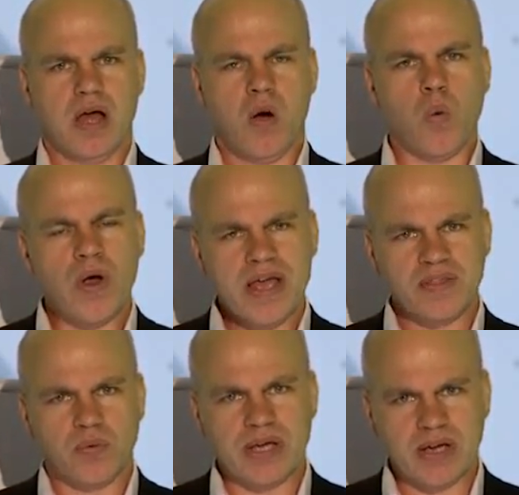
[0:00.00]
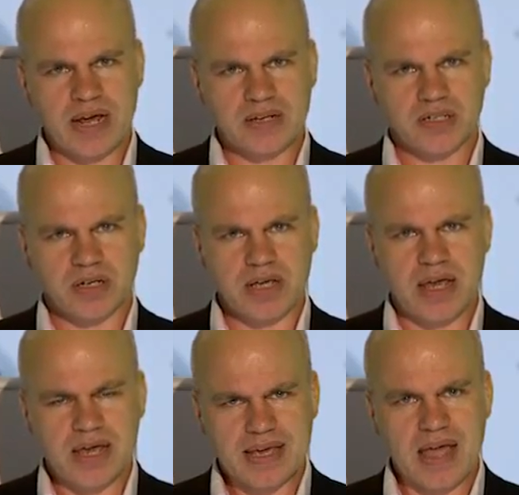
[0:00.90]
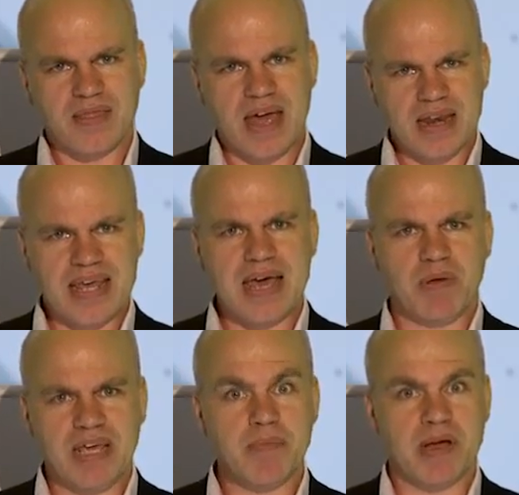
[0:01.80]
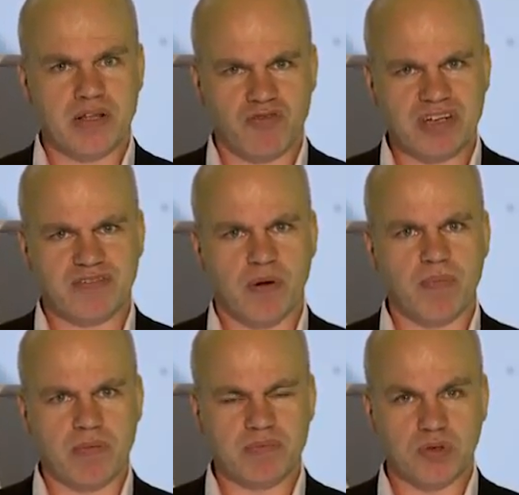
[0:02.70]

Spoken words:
a way that we can actually get their name and email address from them,